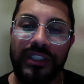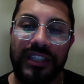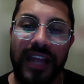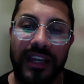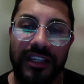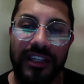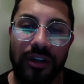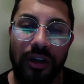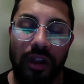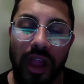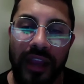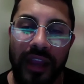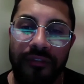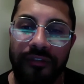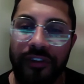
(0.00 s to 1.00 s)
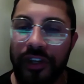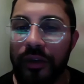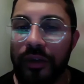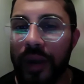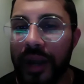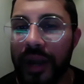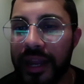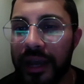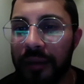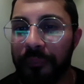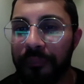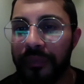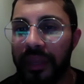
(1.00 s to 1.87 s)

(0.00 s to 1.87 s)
an ideal client for you right now?